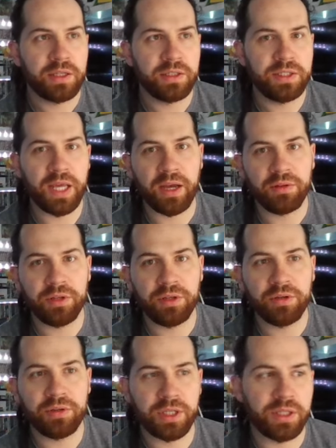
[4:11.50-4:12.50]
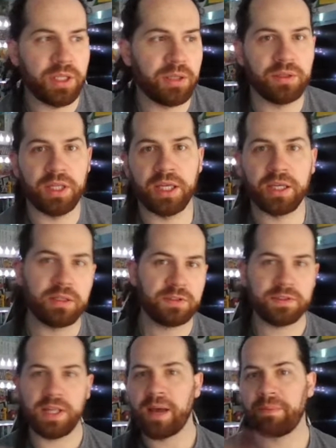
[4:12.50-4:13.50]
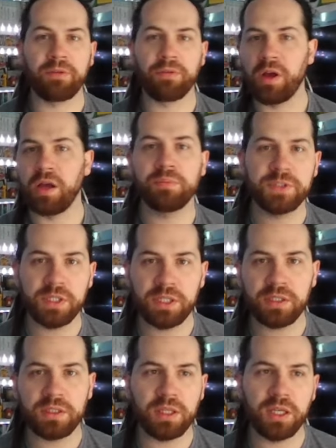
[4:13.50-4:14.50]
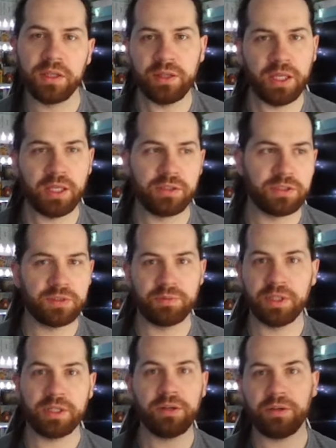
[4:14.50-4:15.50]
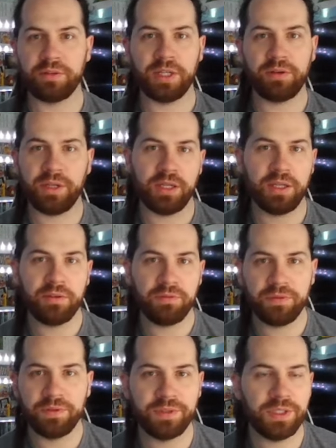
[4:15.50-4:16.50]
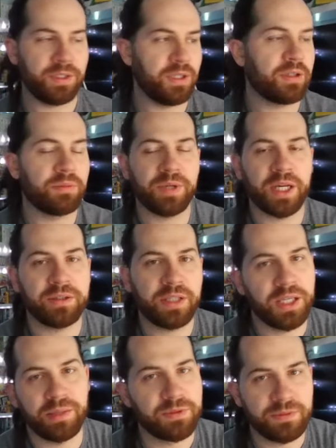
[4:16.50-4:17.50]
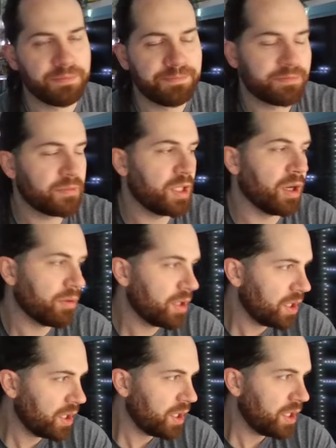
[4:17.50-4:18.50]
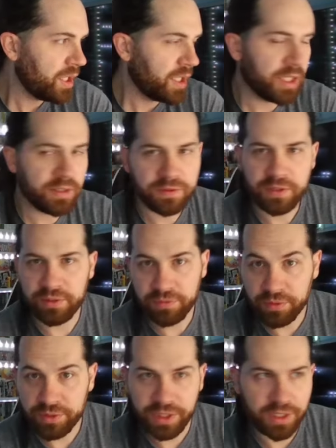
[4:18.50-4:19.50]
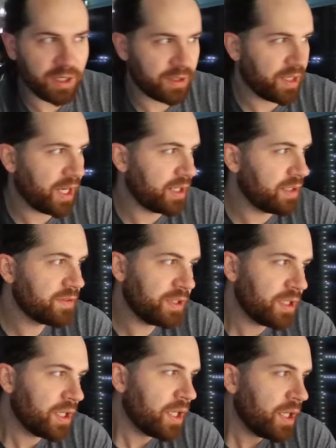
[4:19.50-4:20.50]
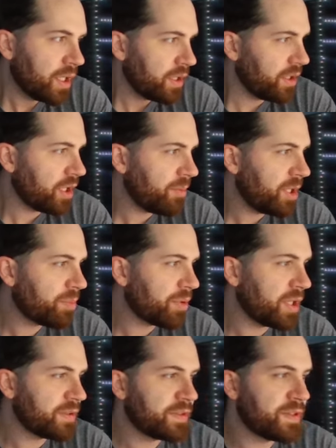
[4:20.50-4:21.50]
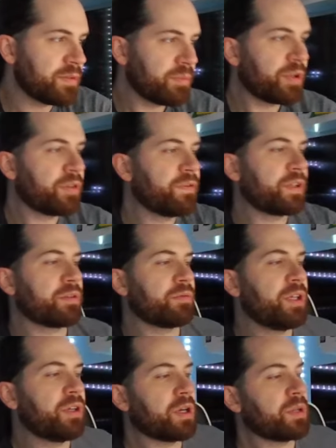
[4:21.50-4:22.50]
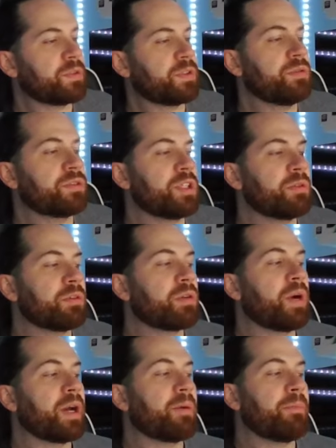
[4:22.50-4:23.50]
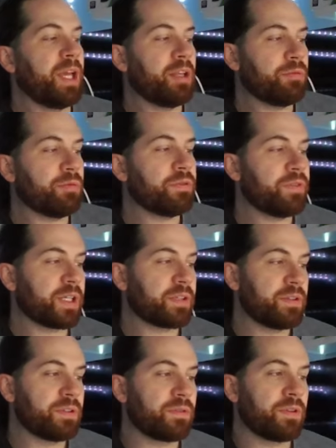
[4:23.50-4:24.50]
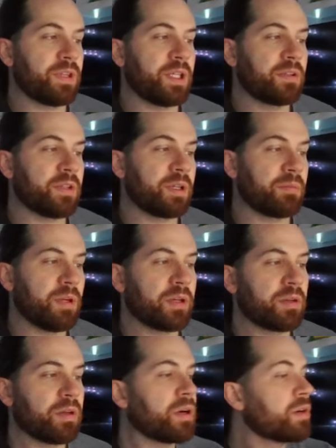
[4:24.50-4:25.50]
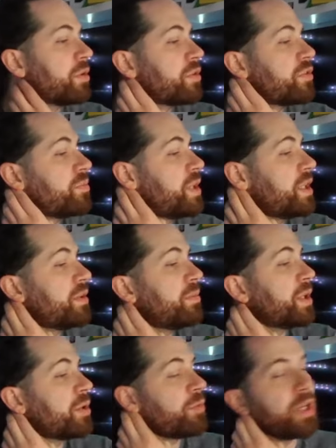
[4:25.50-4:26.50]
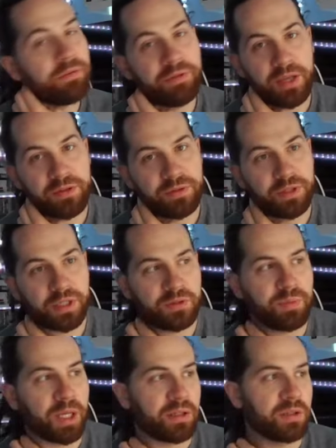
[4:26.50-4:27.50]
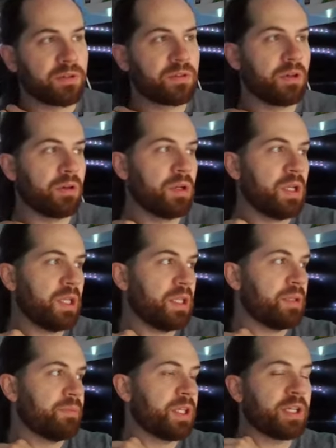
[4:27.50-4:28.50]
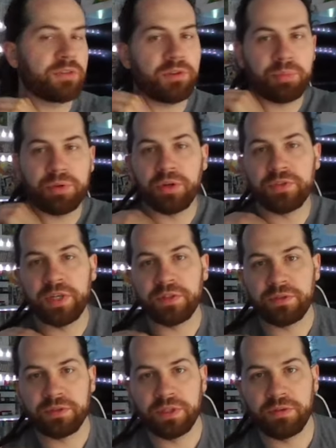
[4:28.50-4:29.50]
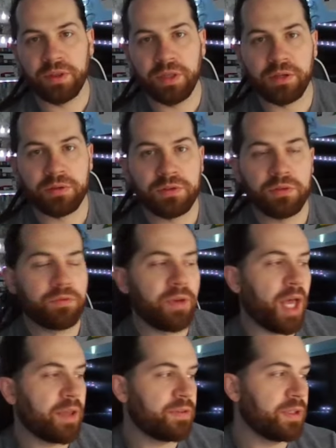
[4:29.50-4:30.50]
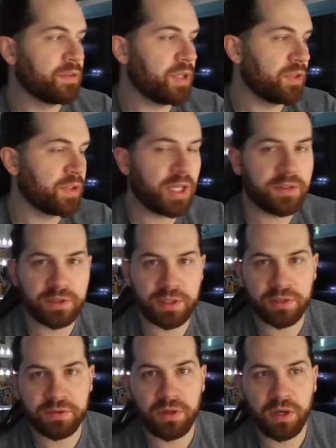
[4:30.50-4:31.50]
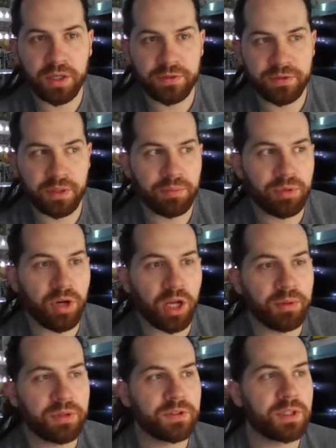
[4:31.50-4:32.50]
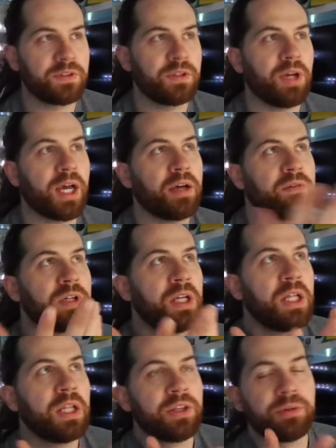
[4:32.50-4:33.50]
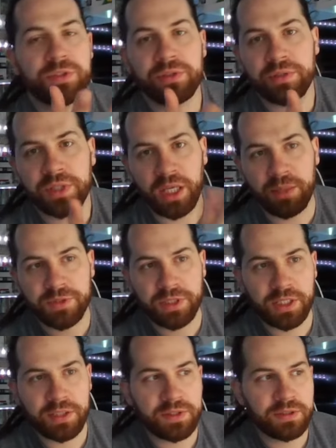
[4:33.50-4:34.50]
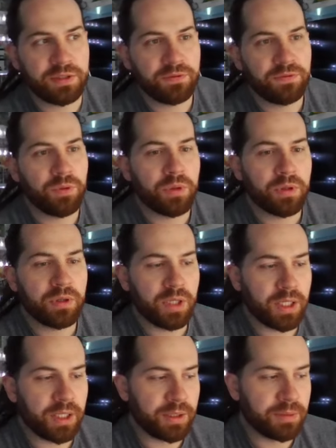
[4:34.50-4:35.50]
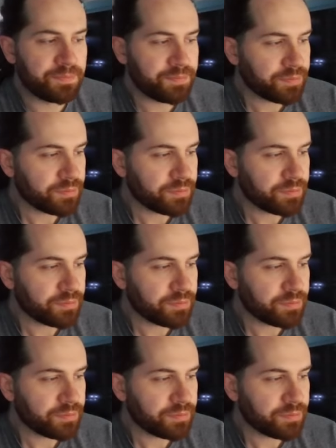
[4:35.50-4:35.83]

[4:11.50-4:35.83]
download and then like slap my ROMs in and then just be like, oh, now I have 50 decompiled games. No, it's unfortunately not that easy. The automated process isn't perfect, and the recomps usually require manual fixes for things like modern hardware speeds being way faster than expected. So, because of our processors and everything are so fast these days, I guess it does cause some problems because there were certain games on the N64,